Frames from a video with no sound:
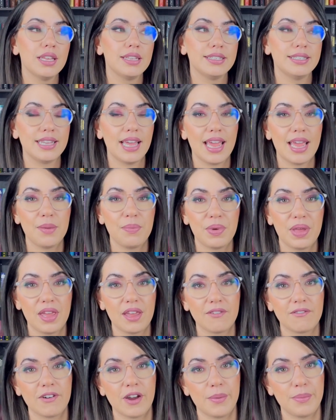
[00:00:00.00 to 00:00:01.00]
Day
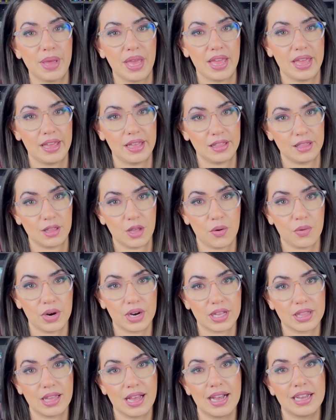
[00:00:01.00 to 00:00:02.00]
being from a lower
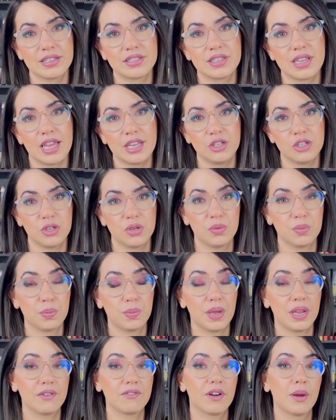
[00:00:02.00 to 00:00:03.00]
class and June
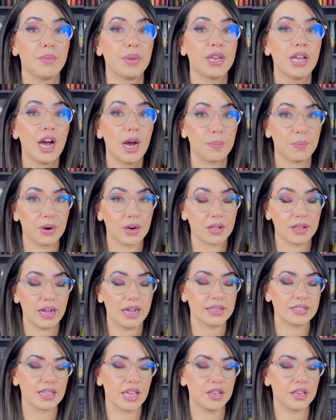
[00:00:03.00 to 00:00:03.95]
being from an upper class.